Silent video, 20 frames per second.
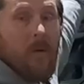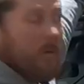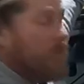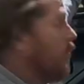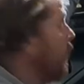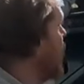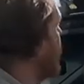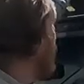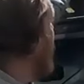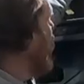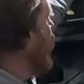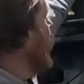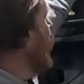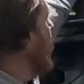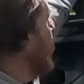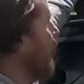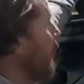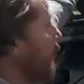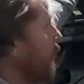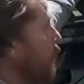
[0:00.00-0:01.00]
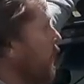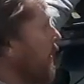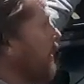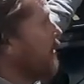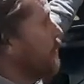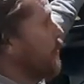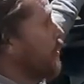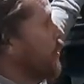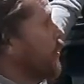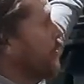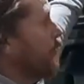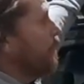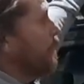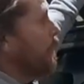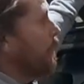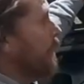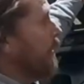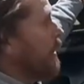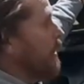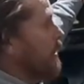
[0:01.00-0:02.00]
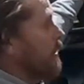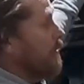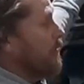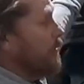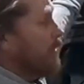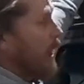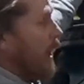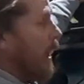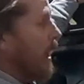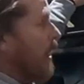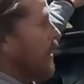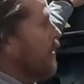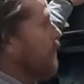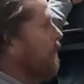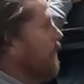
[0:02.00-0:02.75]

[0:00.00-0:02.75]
when we pull on this, we can move the entire